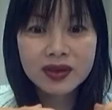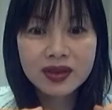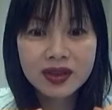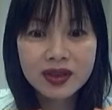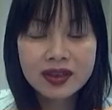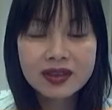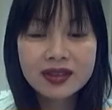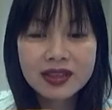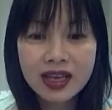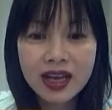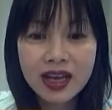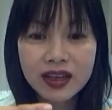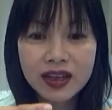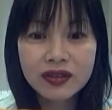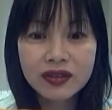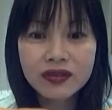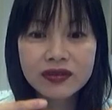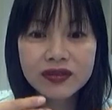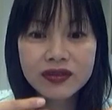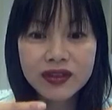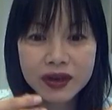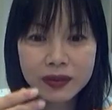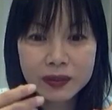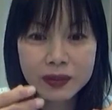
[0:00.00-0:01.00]

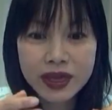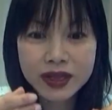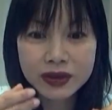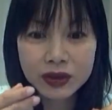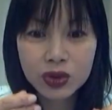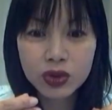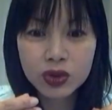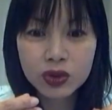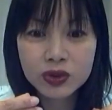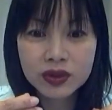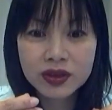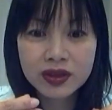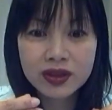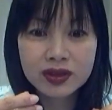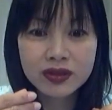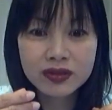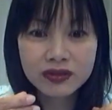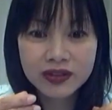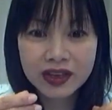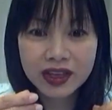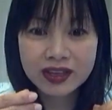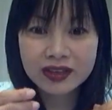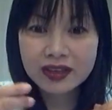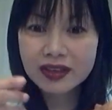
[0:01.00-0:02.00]
anti-inflammatory
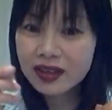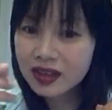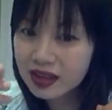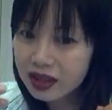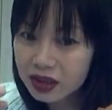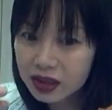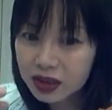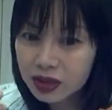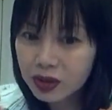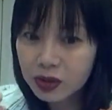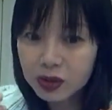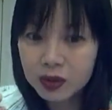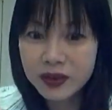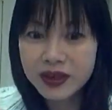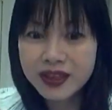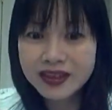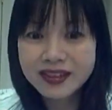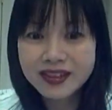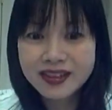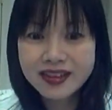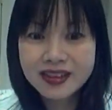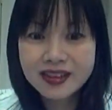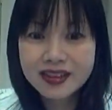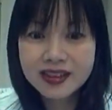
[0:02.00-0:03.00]
effect a little
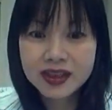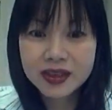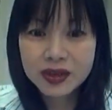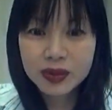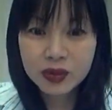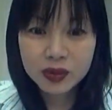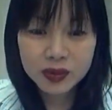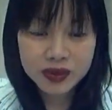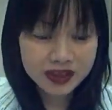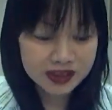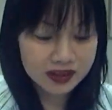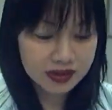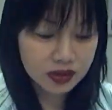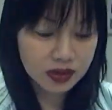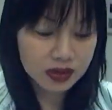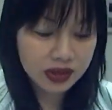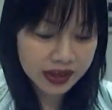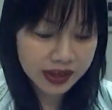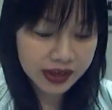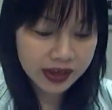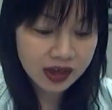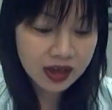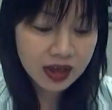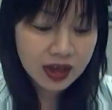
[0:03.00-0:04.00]
bit.
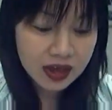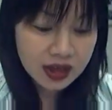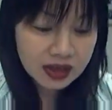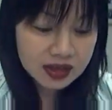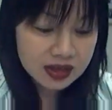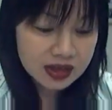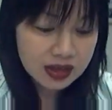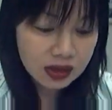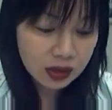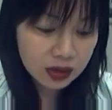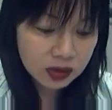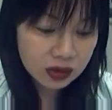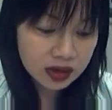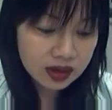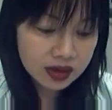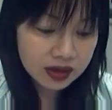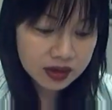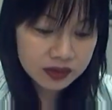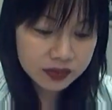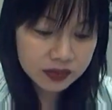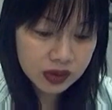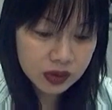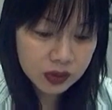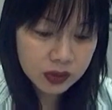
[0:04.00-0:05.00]
Okay, so
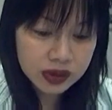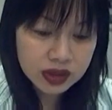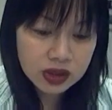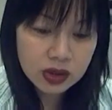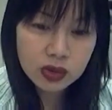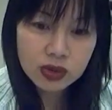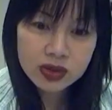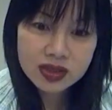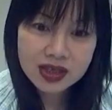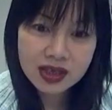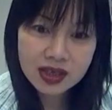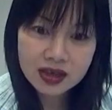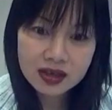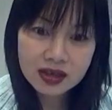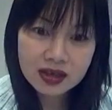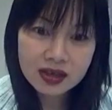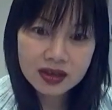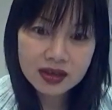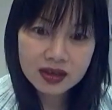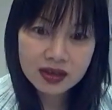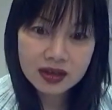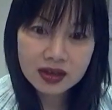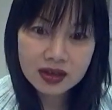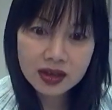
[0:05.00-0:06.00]
we're using
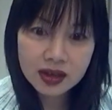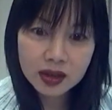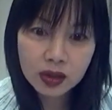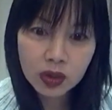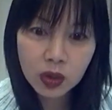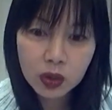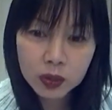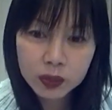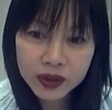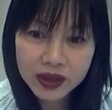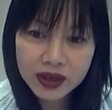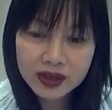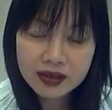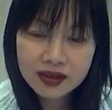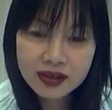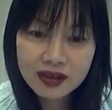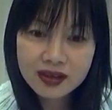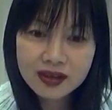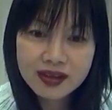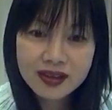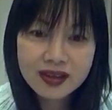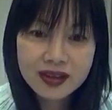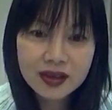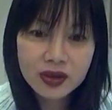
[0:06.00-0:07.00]
a little bit.
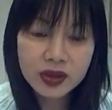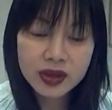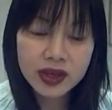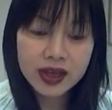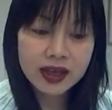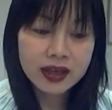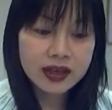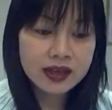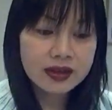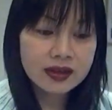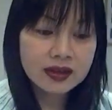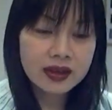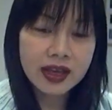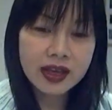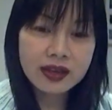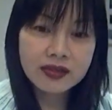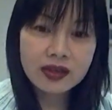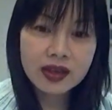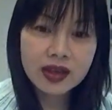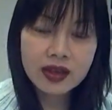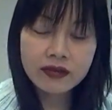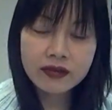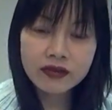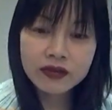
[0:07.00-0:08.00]
Okay,
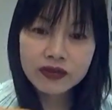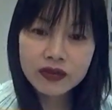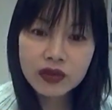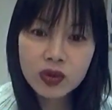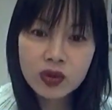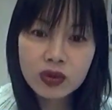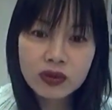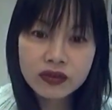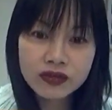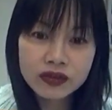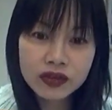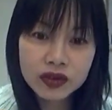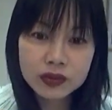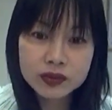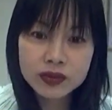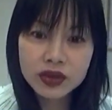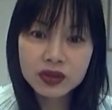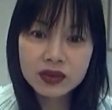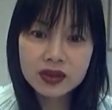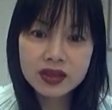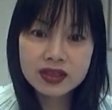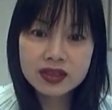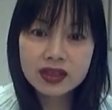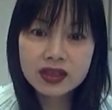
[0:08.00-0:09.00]
then 4
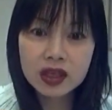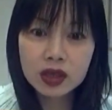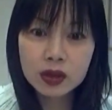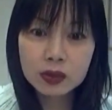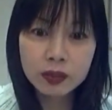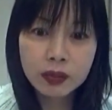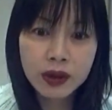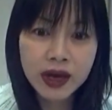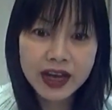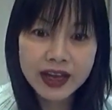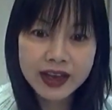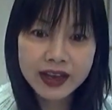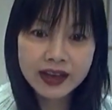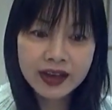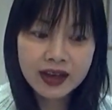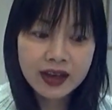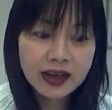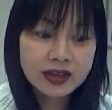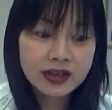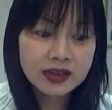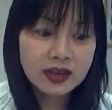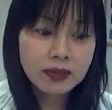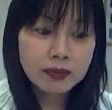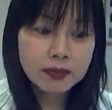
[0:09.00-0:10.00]
formula combined.
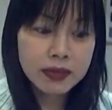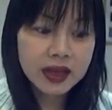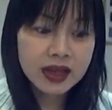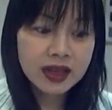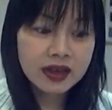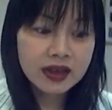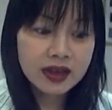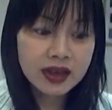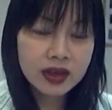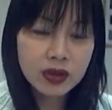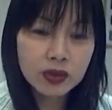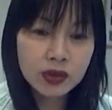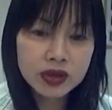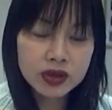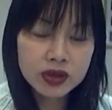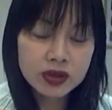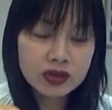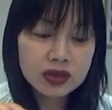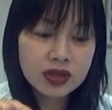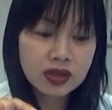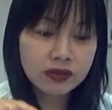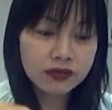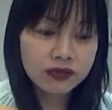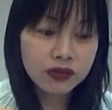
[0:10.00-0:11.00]
The mainly we
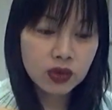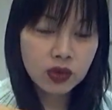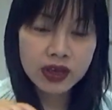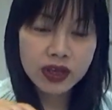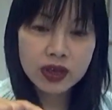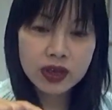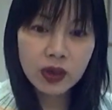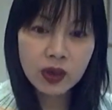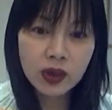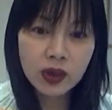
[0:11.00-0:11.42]
use the Fulin